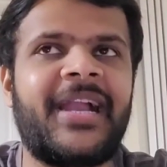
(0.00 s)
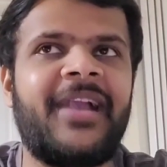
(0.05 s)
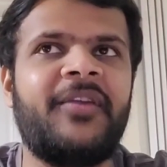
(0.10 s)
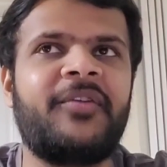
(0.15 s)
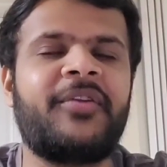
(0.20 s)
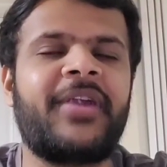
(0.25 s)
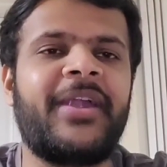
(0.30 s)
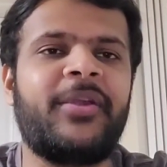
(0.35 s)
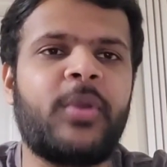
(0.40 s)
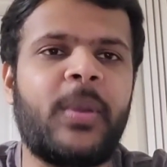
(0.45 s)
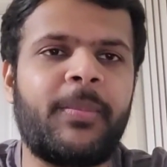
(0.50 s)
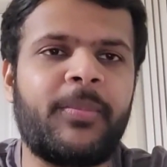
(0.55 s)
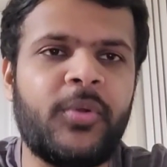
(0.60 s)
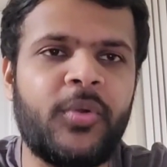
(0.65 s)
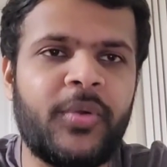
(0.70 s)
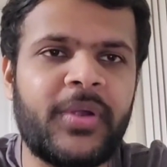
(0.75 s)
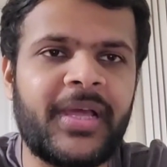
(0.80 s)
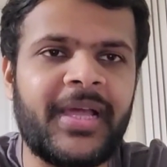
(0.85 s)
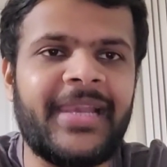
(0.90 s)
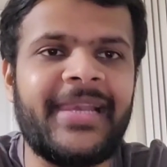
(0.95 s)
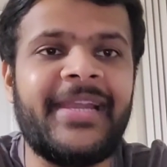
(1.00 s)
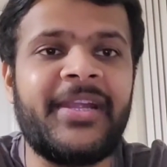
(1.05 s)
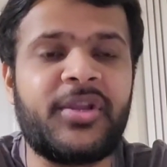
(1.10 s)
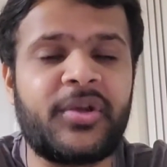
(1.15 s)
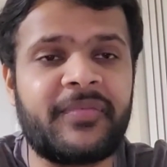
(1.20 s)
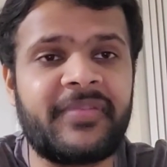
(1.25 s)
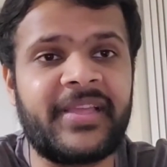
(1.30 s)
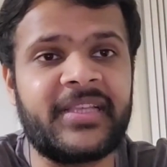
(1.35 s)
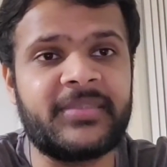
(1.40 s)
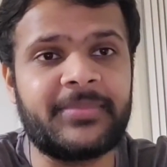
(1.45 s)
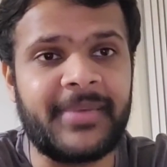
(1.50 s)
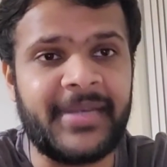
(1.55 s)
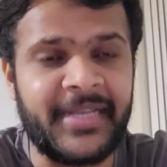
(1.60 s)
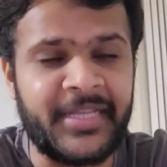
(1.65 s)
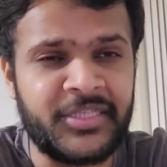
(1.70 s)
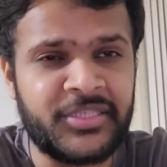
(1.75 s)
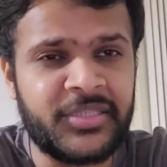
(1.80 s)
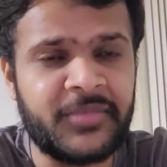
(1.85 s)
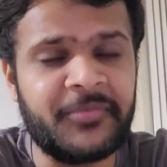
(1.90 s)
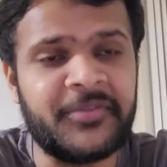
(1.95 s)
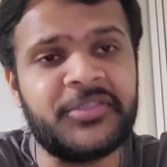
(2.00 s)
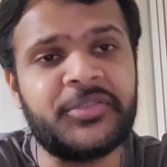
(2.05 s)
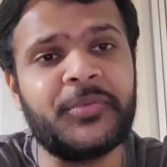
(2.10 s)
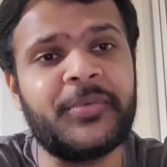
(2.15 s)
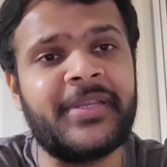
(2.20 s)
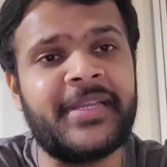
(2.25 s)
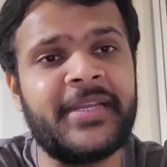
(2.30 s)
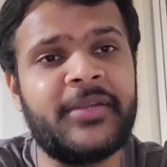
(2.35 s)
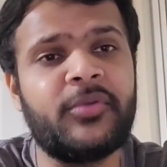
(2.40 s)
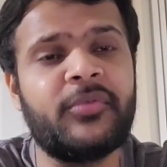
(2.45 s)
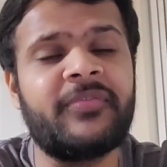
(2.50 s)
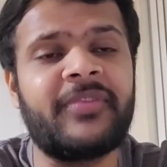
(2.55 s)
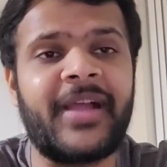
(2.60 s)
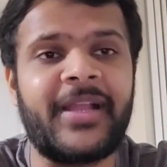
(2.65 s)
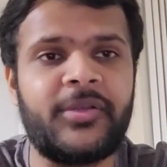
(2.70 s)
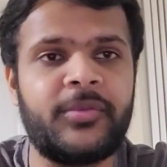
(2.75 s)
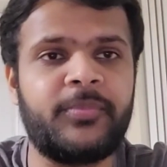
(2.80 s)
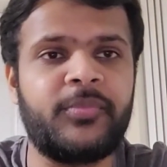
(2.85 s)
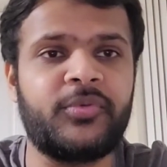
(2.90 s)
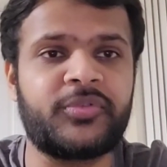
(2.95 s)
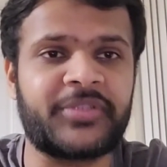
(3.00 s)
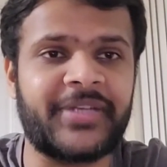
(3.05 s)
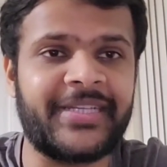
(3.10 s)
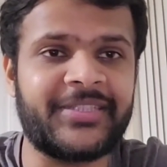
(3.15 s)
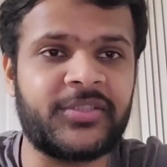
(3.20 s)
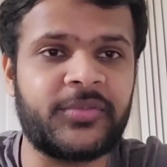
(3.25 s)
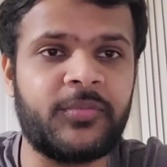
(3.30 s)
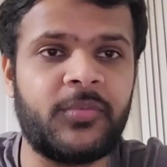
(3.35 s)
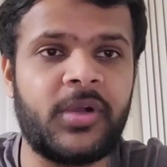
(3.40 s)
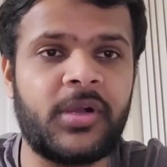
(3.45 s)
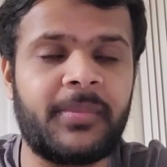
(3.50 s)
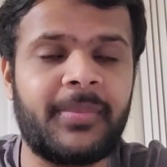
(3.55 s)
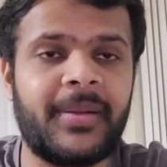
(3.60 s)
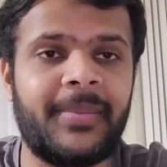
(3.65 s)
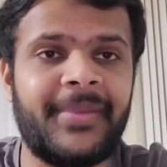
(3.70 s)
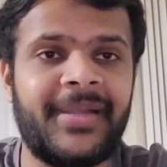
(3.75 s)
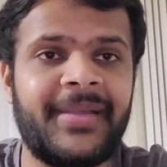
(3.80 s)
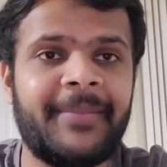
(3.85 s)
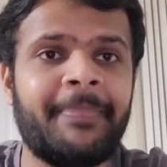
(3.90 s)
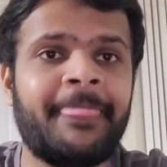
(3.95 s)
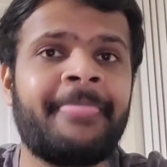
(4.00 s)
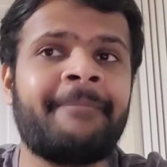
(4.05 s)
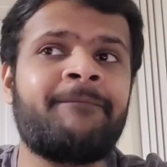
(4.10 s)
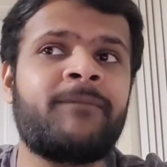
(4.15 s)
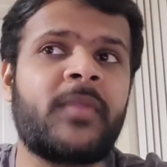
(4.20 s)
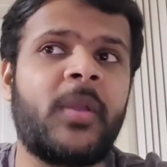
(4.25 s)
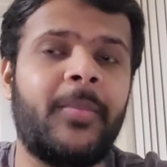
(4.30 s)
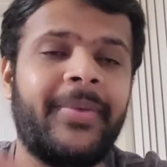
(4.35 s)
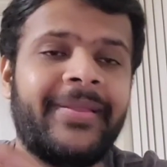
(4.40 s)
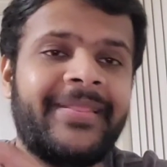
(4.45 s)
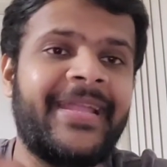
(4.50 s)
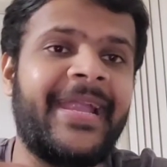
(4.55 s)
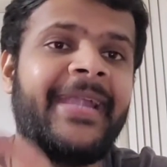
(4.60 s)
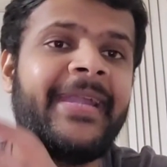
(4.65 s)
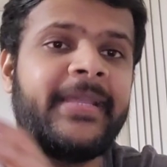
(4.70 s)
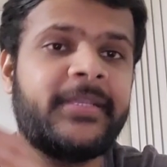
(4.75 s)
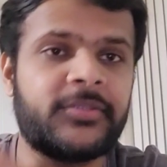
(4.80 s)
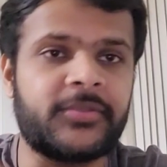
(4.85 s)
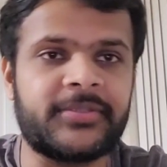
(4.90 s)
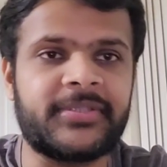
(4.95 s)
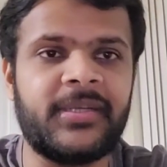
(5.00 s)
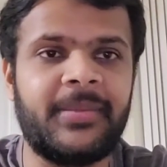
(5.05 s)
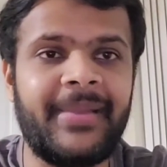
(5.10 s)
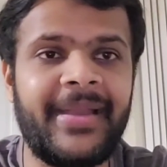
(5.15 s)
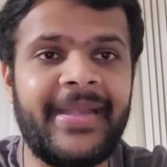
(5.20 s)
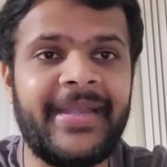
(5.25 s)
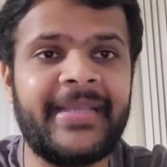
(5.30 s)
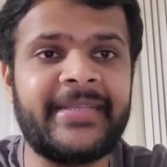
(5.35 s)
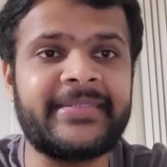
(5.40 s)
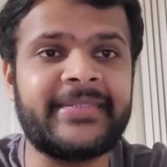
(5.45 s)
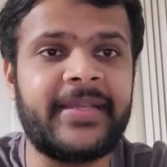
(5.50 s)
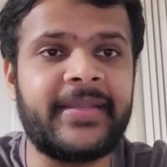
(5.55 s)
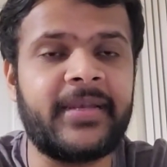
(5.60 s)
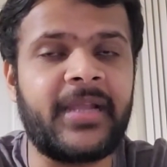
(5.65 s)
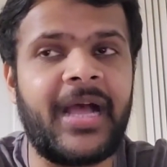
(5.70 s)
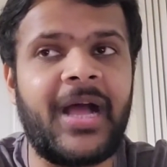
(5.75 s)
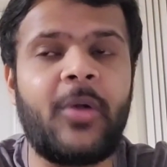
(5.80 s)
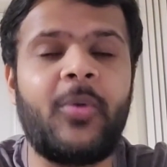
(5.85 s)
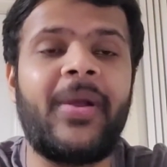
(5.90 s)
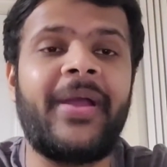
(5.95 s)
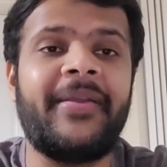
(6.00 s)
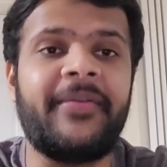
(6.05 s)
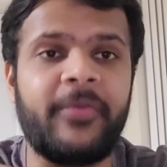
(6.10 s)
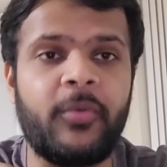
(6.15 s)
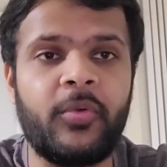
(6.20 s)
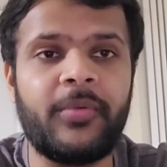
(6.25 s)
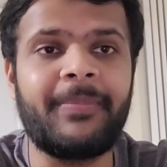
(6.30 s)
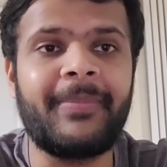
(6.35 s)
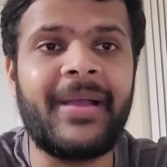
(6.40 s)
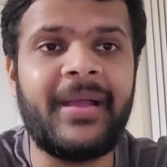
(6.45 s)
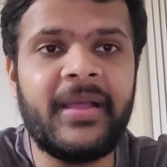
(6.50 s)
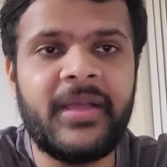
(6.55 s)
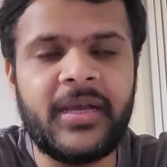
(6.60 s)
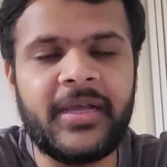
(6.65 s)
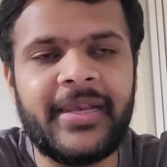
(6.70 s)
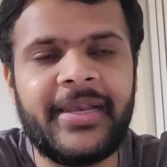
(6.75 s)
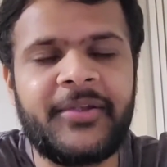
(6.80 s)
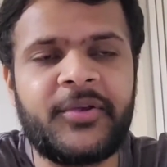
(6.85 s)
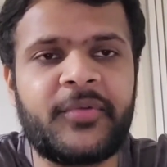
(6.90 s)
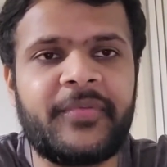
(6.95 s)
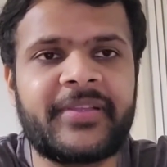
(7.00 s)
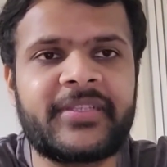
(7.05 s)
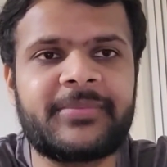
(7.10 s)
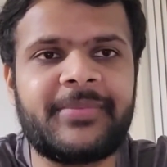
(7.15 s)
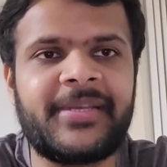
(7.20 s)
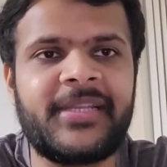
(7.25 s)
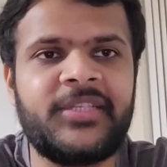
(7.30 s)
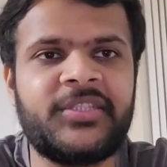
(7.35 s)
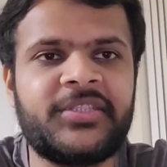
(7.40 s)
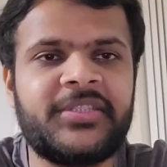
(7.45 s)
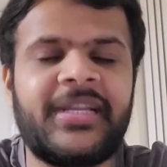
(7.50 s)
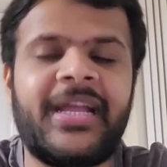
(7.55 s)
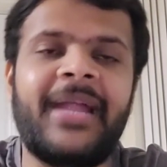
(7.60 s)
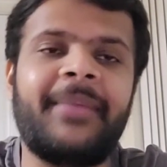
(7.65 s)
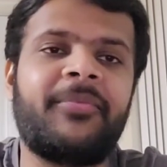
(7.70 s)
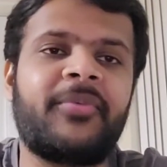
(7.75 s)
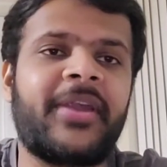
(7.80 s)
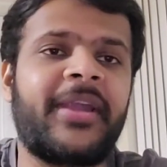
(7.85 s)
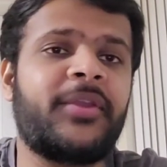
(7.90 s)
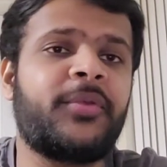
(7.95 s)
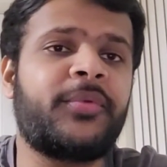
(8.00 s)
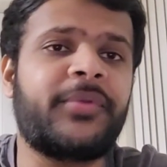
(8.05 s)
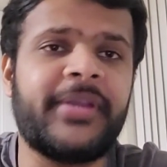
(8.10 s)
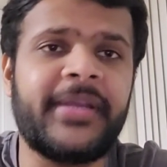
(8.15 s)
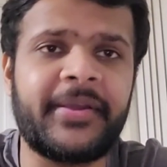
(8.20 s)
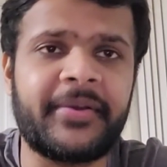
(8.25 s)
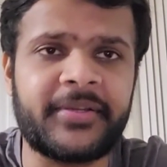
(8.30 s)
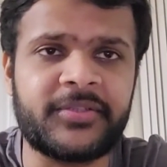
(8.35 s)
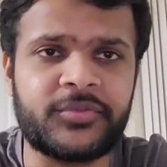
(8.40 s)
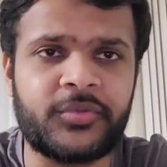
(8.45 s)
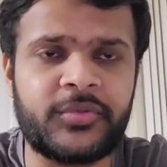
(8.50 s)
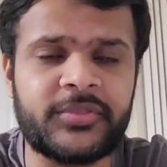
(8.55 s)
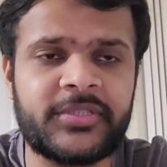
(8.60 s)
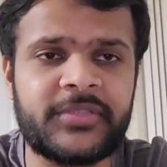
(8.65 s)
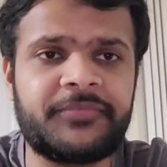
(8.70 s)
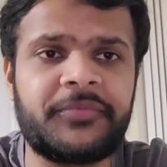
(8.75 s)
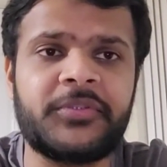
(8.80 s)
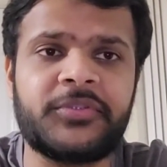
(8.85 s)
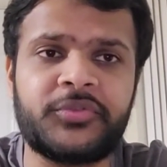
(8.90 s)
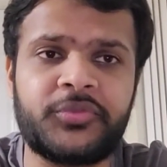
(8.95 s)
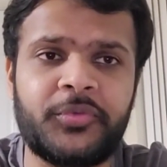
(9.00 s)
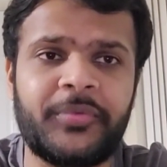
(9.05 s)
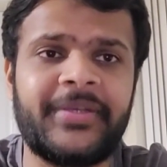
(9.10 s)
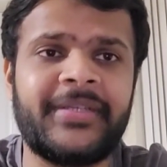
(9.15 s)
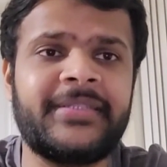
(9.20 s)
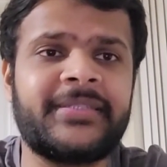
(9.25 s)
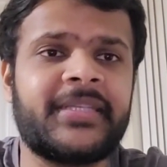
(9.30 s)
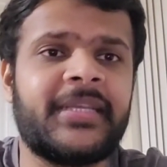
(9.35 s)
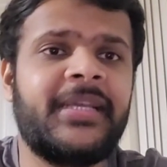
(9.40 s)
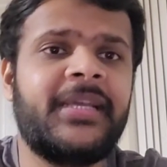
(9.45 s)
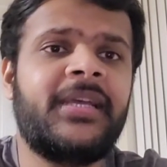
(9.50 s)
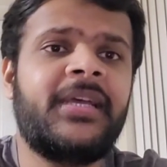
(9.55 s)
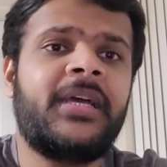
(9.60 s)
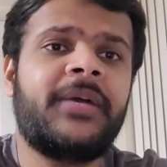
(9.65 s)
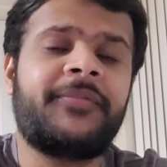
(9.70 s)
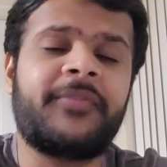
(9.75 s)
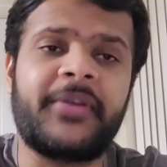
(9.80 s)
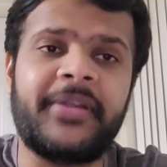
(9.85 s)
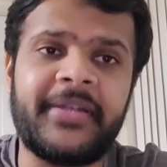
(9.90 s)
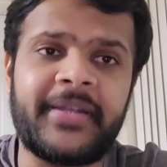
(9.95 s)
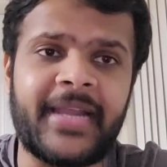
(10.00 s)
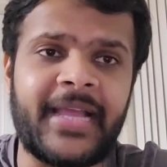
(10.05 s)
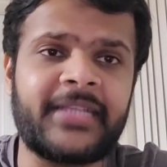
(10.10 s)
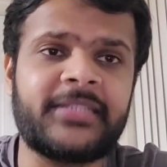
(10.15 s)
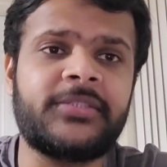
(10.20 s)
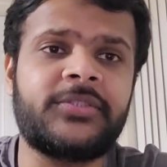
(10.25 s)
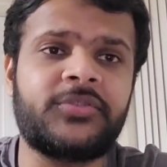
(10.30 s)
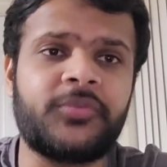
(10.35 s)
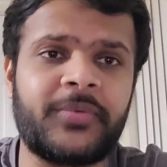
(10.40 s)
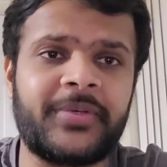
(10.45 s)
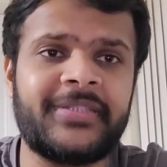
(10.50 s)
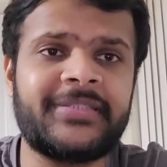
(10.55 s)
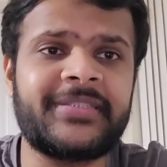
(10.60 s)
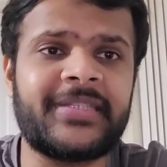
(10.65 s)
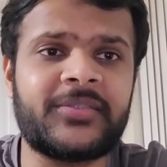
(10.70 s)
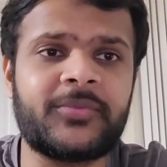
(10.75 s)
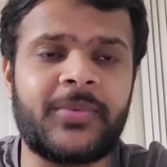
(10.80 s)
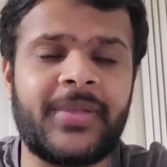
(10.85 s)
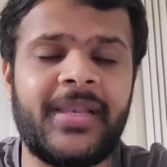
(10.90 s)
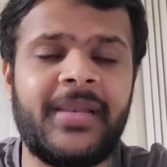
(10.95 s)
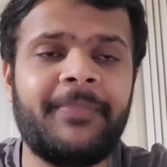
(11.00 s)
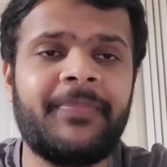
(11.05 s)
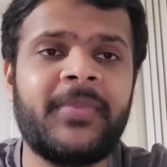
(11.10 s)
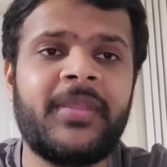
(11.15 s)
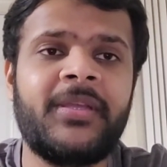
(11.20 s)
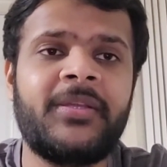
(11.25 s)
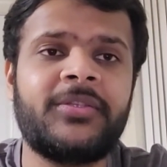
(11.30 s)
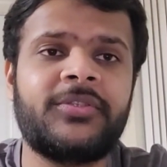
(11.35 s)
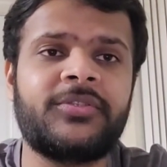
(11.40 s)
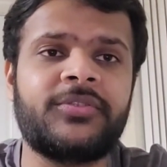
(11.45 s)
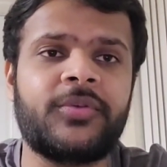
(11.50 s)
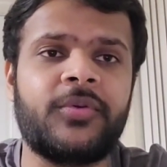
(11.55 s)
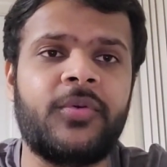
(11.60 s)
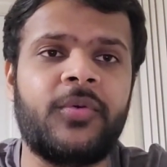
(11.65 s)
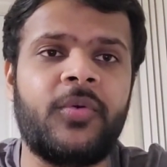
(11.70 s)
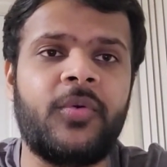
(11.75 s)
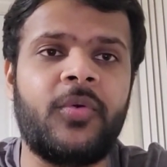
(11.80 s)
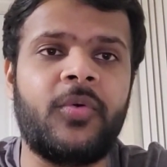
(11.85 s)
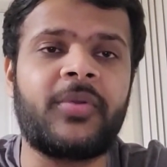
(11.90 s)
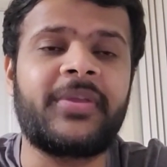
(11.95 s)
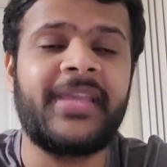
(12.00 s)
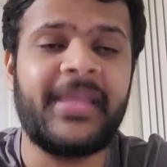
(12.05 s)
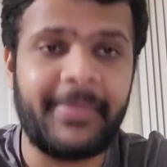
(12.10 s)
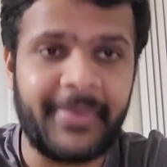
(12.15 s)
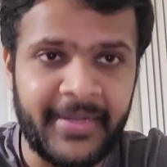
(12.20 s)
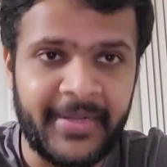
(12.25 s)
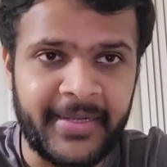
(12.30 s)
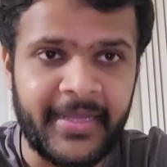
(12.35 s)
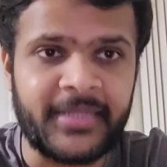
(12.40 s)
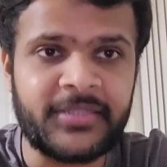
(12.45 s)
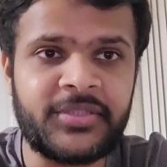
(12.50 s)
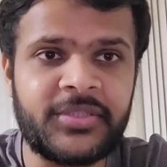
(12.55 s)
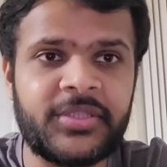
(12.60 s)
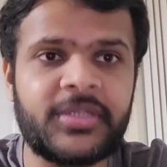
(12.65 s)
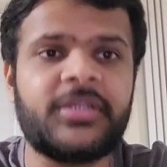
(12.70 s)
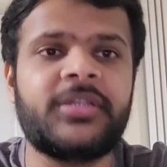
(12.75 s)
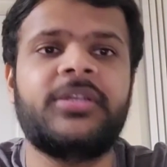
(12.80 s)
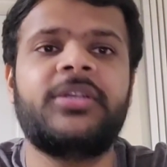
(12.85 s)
I'll try to upload a letter of explanation which you need to file your postgraduate work permit, with headings or subheadings and how I wrote my letter of explanation. I'm trying to create a resources for students, for international students as well. So keep in touch.